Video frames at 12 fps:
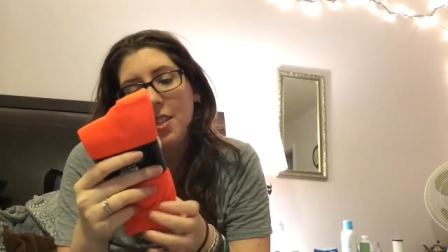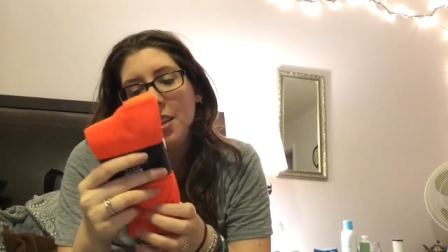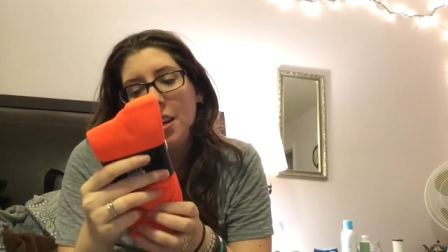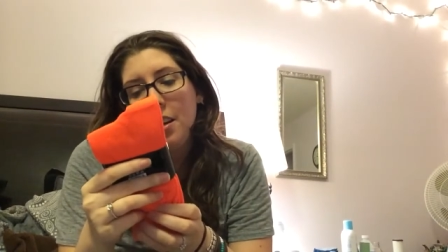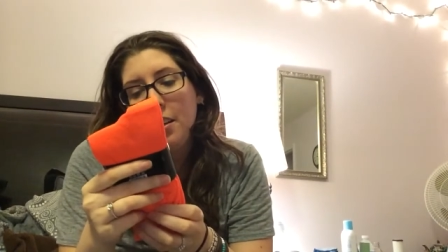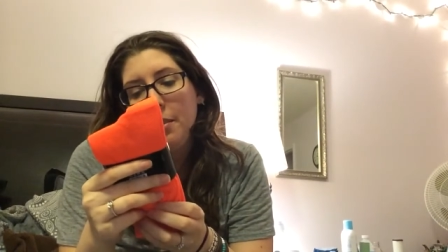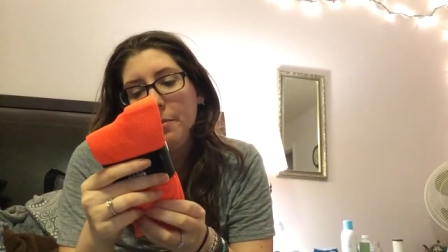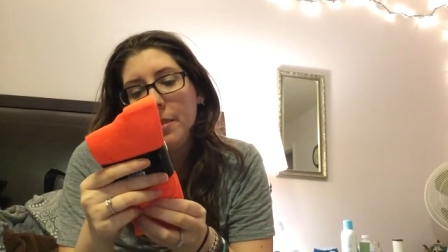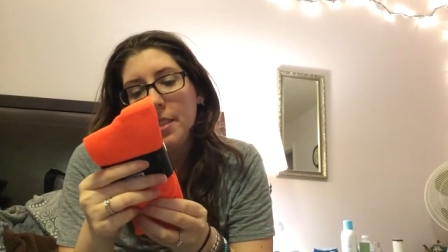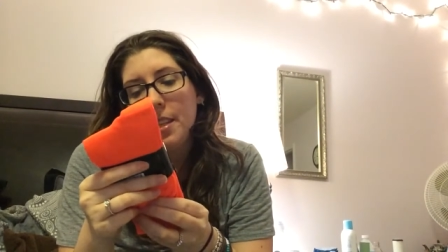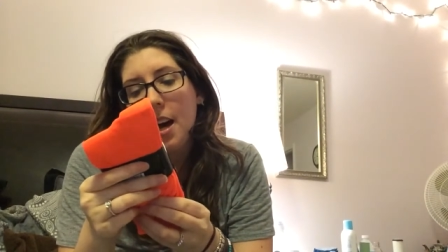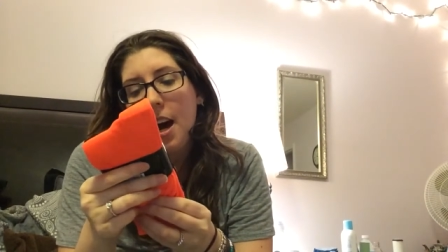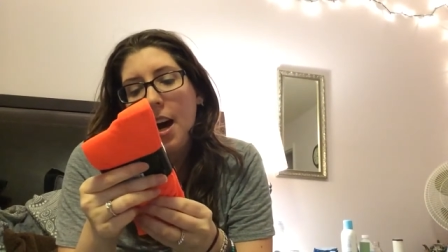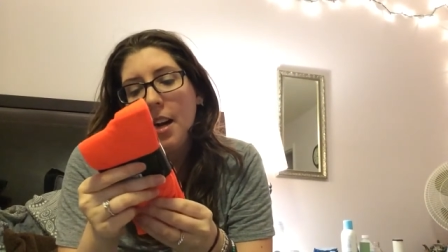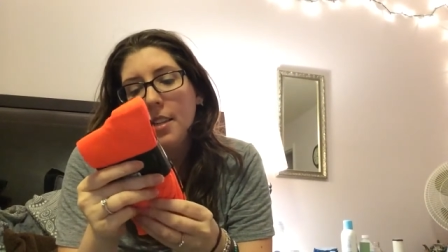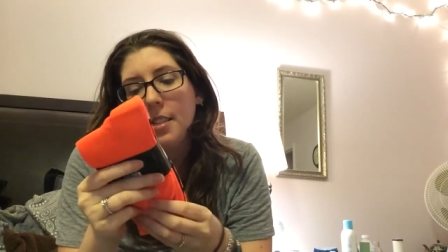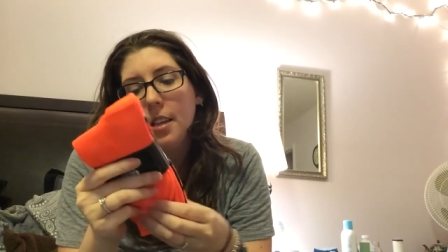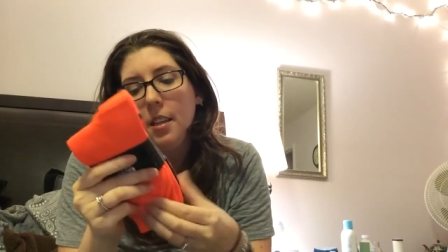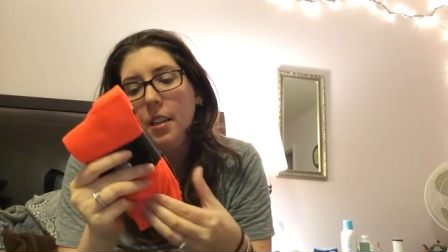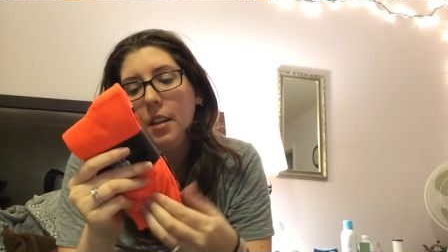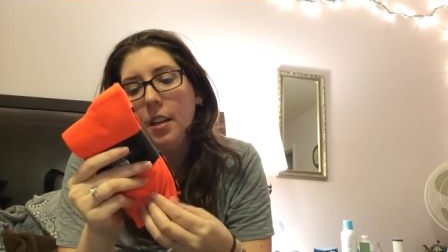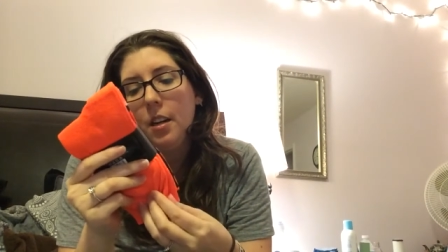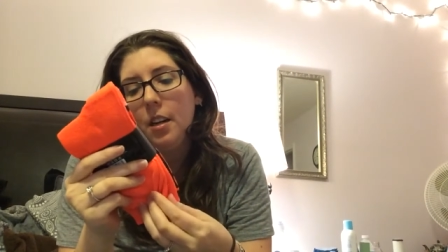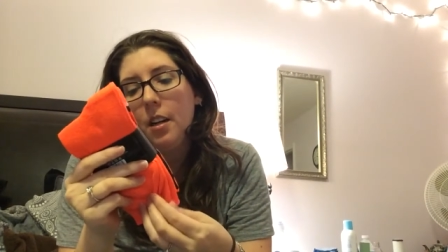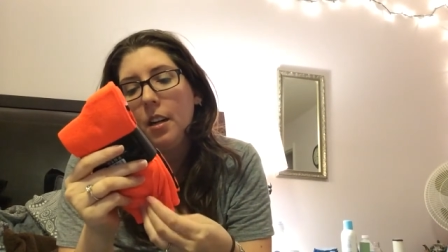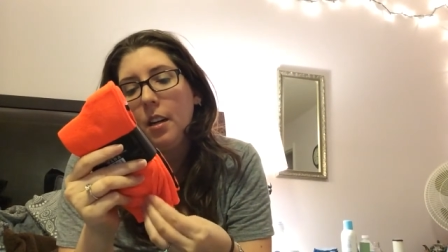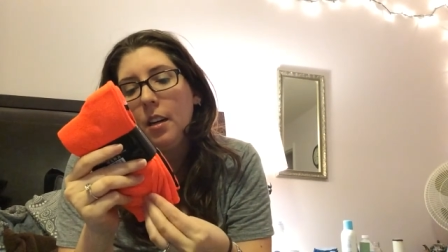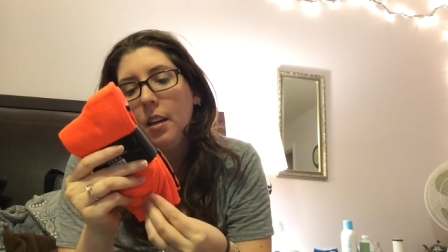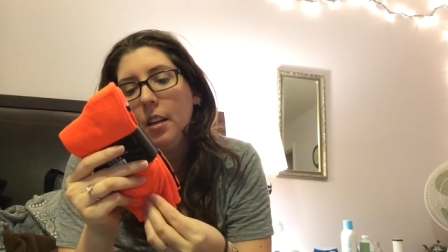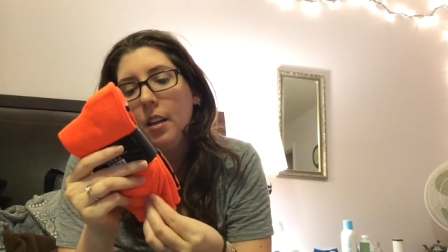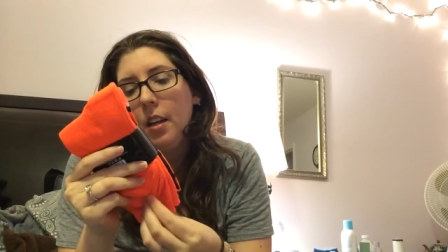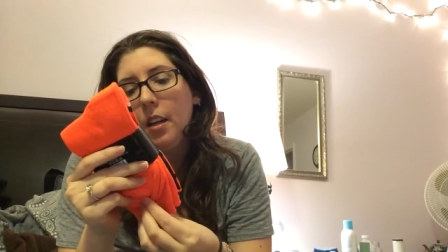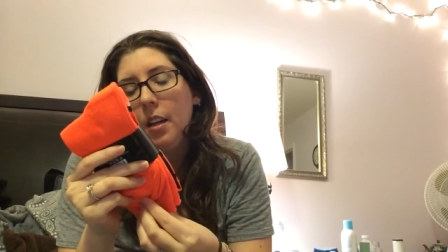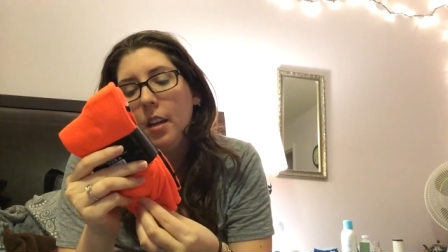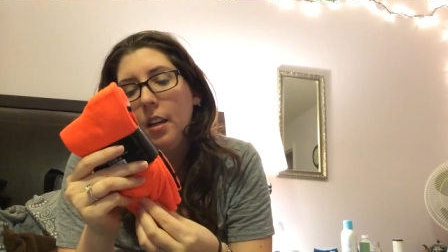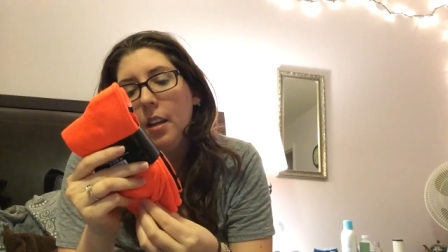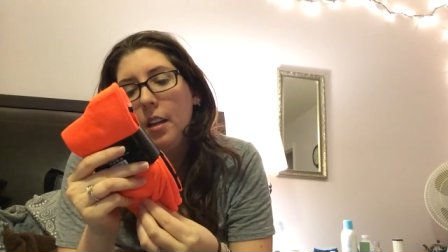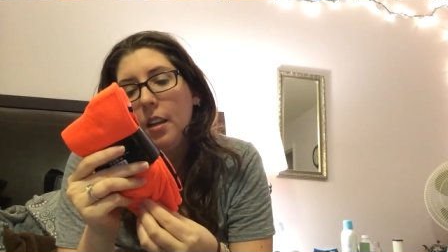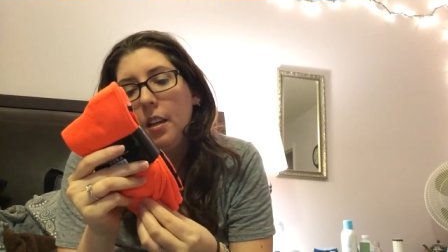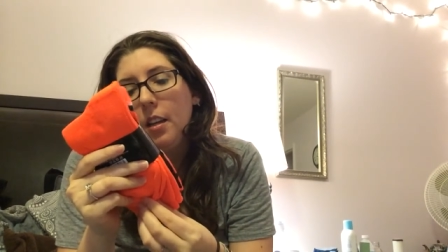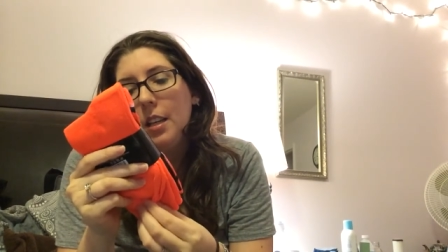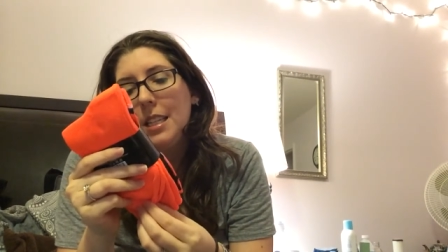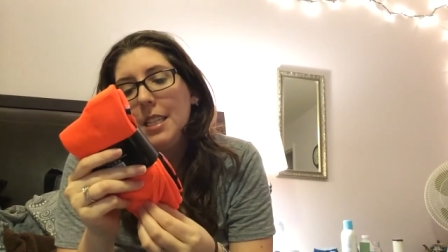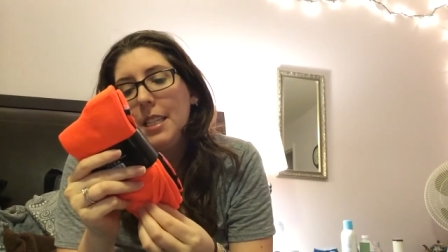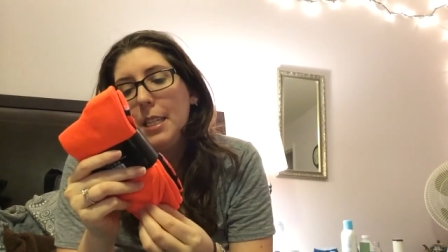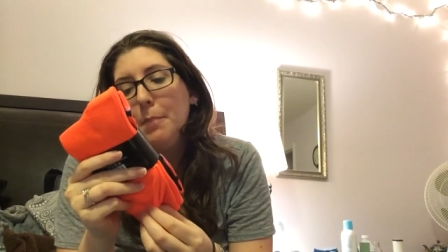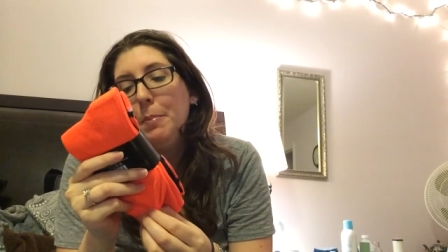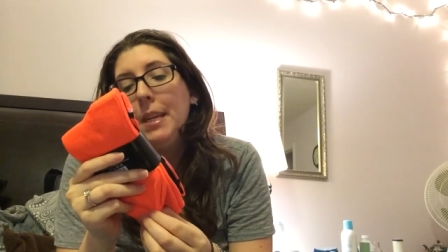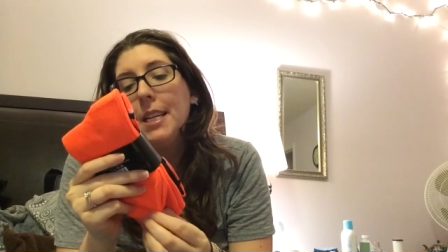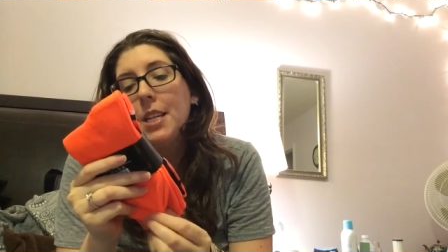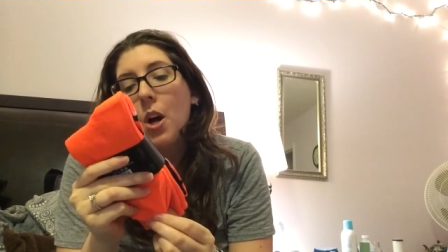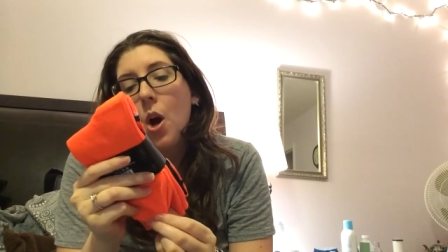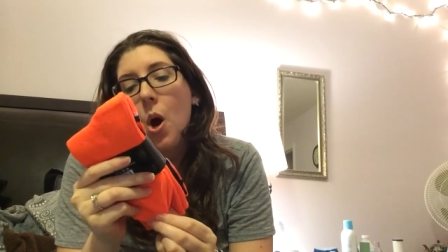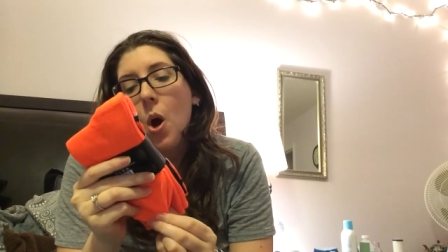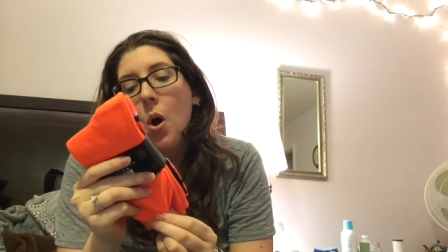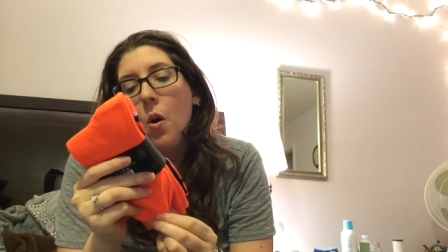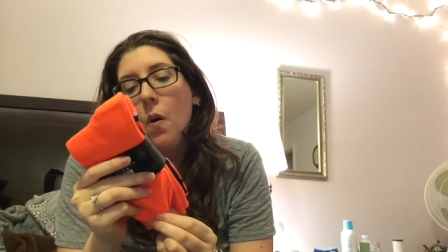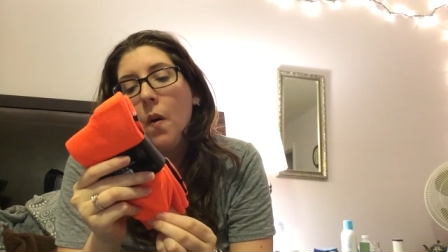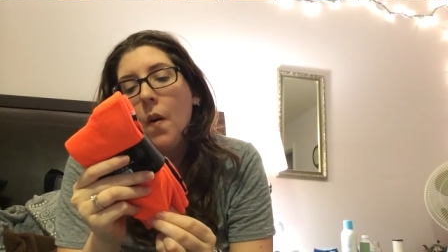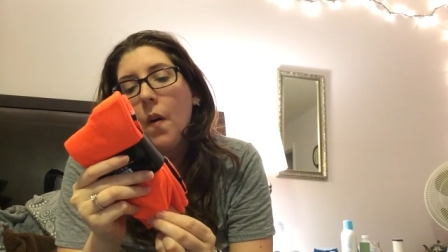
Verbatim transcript: um socks and they're called Tipito.